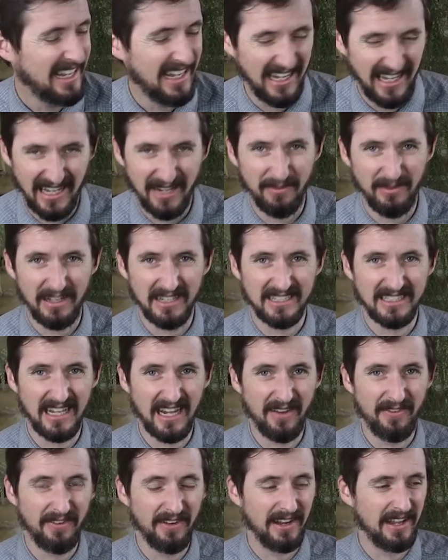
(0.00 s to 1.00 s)
and I'm going to
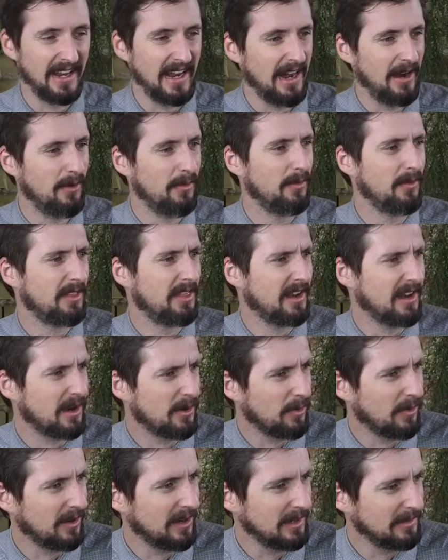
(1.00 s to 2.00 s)
siphon it out with an
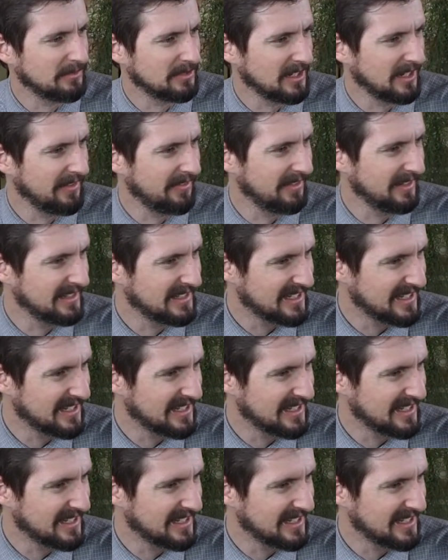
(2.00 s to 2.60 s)
aquarium siphon.